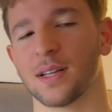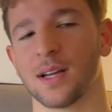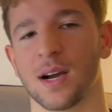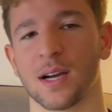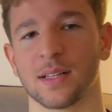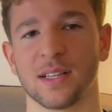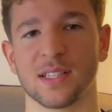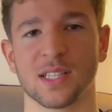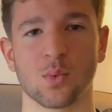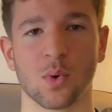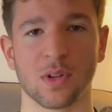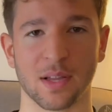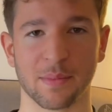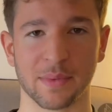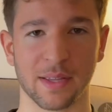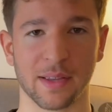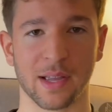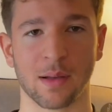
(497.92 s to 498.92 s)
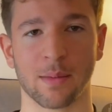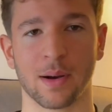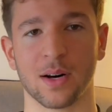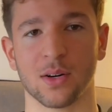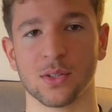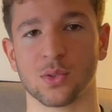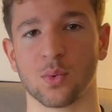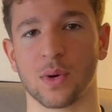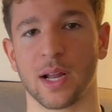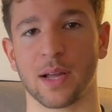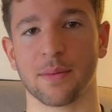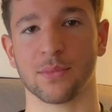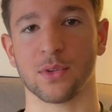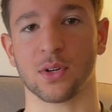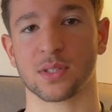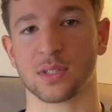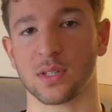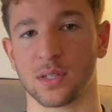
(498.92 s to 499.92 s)
This is what I'm thinking about when I'm
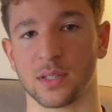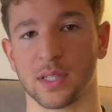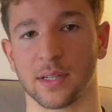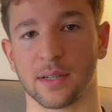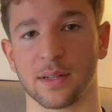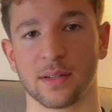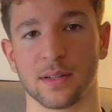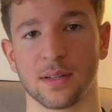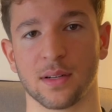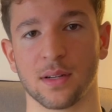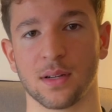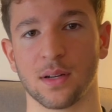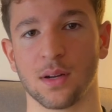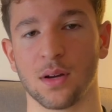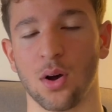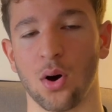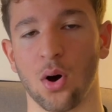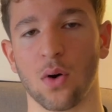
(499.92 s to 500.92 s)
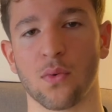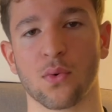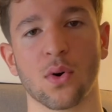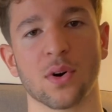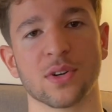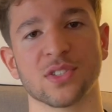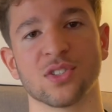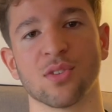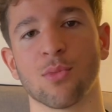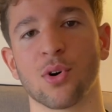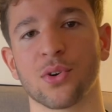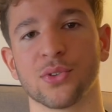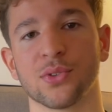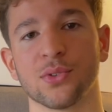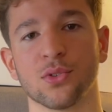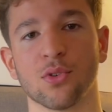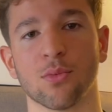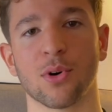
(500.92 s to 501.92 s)
dock starting. Of course, the more
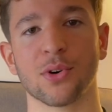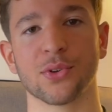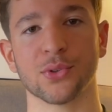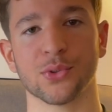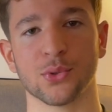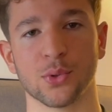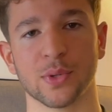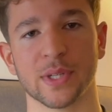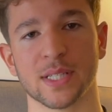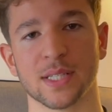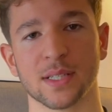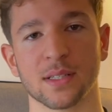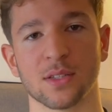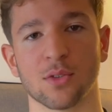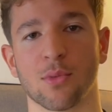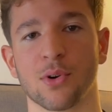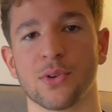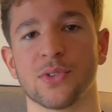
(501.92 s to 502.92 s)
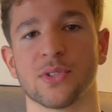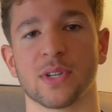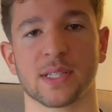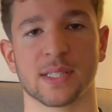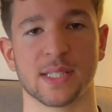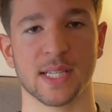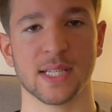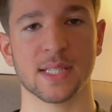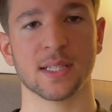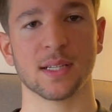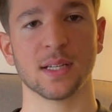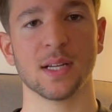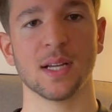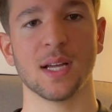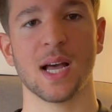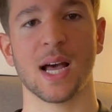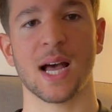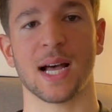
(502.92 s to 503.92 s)
you do it, the more you succeed,
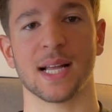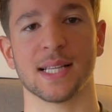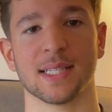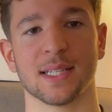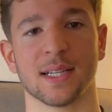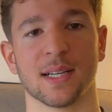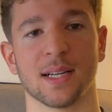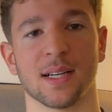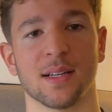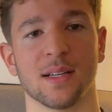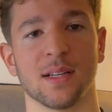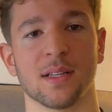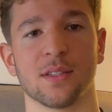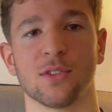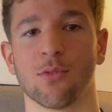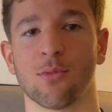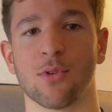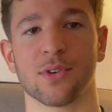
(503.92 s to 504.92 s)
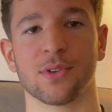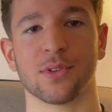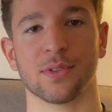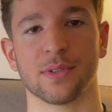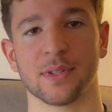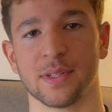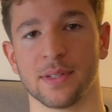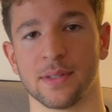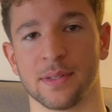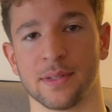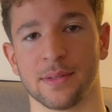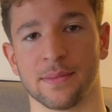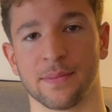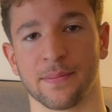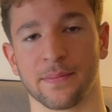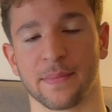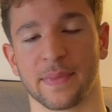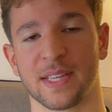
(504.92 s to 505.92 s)
and the more
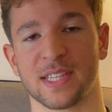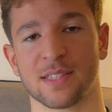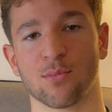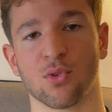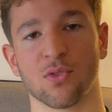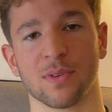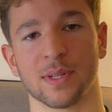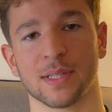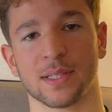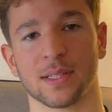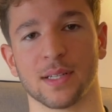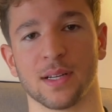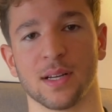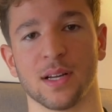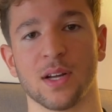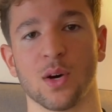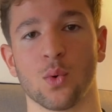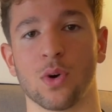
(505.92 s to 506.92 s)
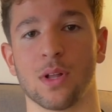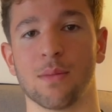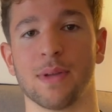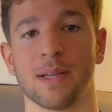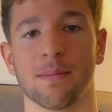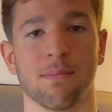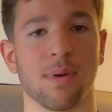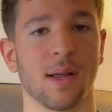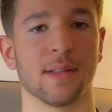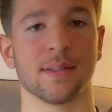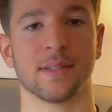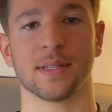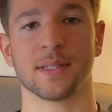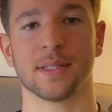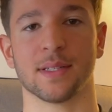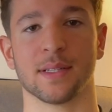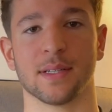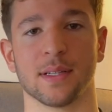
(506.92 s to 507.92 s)
this movement will be
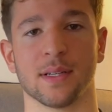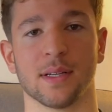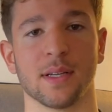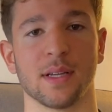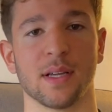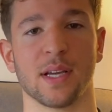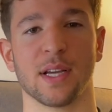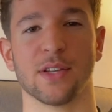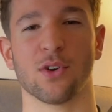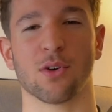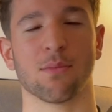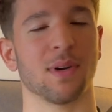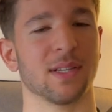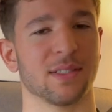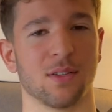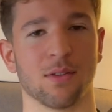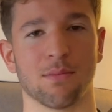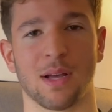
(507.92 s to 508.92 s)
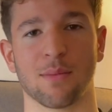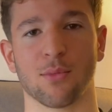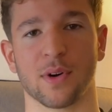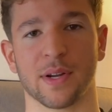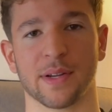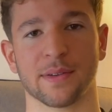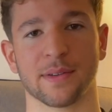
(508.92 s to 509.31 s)
implanted in your muscle memory.